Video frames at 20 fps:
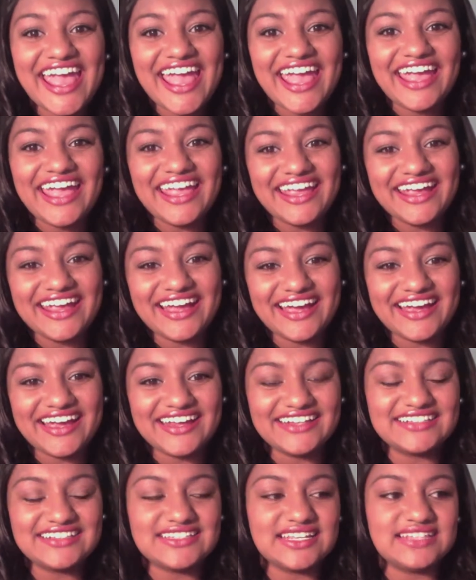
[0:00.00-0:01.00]
Hey
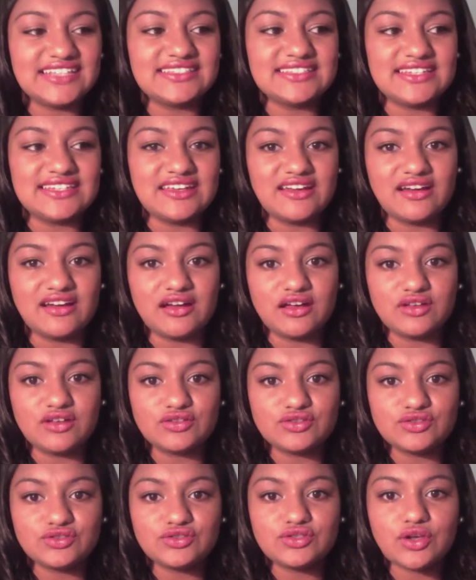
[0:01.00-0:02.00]
guys, it's Neha.
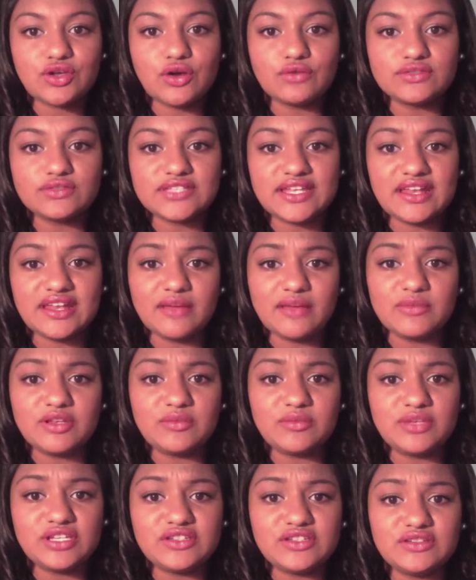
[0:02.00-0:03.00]
So today I'm going
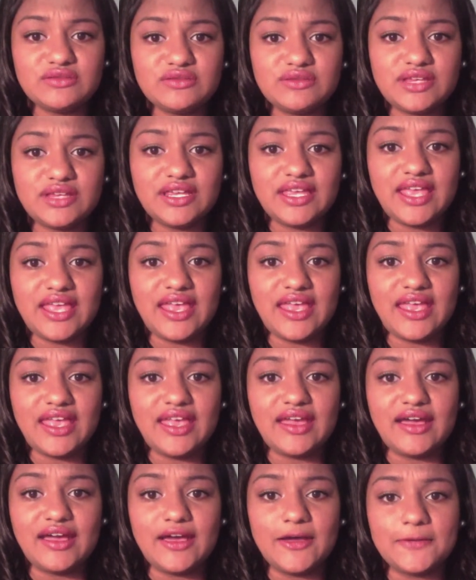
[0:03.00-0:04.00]
to be doing a
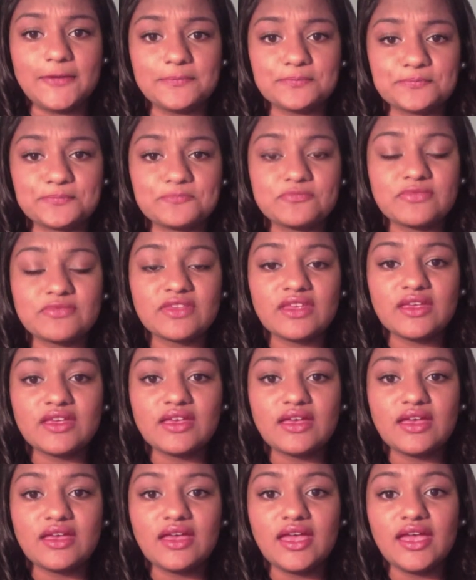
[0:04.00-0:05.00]
um,
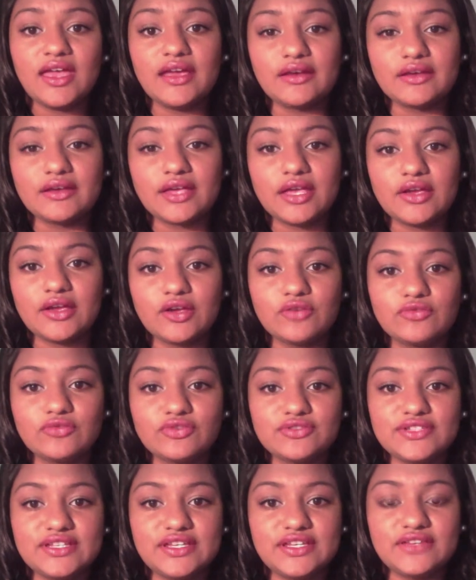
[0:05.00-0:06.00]
hair care
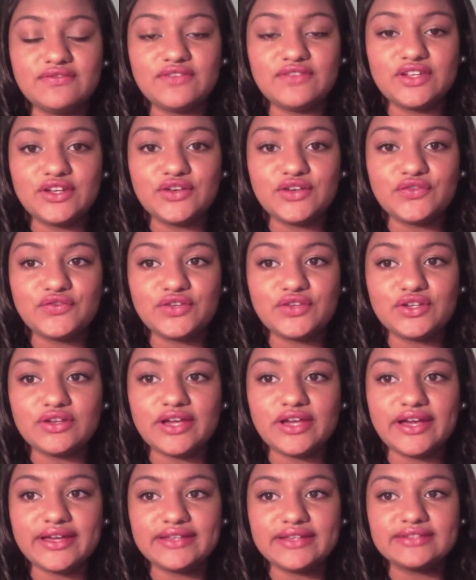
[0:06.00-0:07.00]
routine video for you
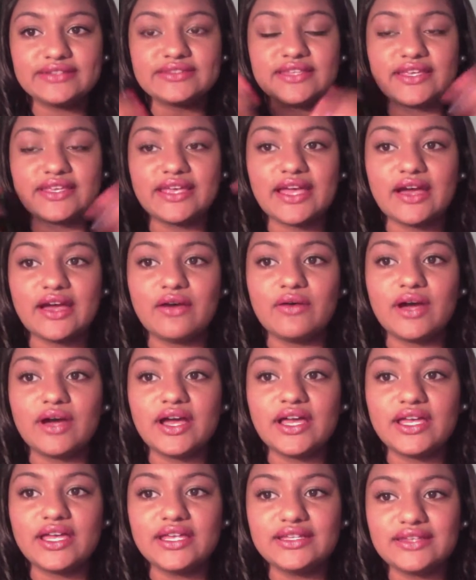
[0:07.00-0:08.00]
guys, like how
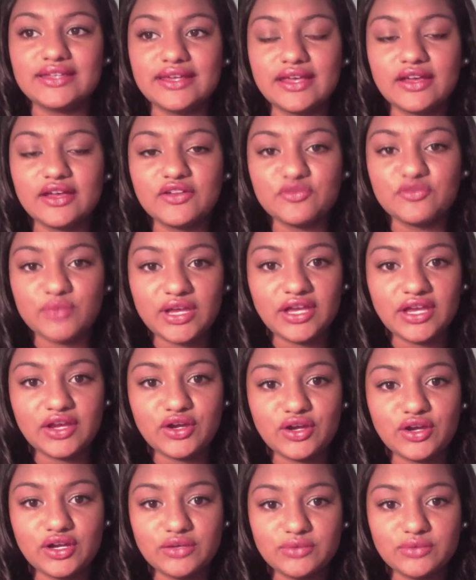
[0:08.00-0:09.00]
I take care of my
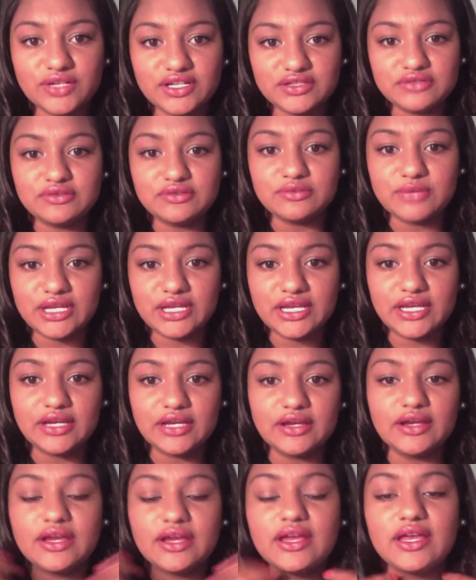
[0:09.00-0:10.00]
hair and what I do to my
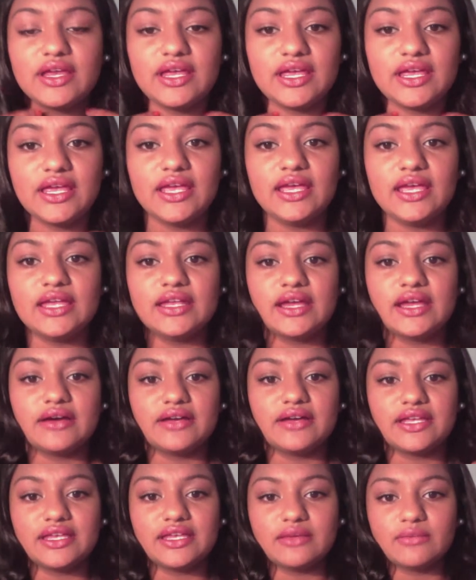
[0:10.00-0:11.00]
hair and how
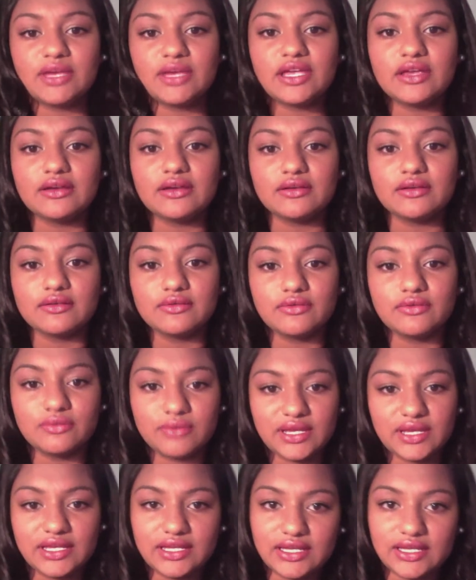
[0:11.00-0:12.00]
I get my hair the
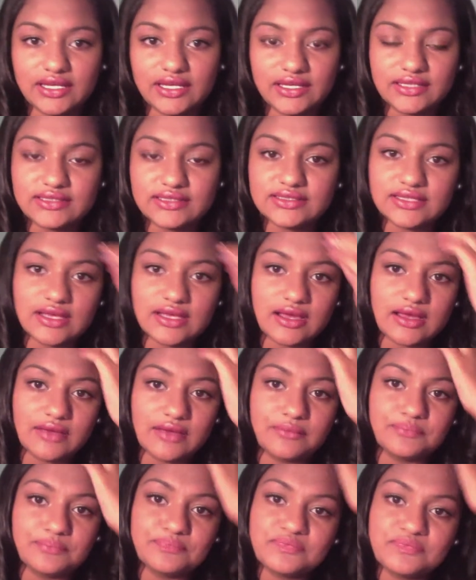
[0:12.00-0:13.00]
way it is.
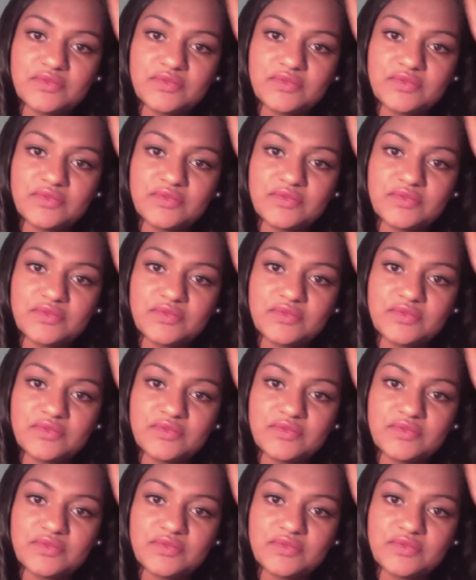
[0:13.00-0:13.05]
Um,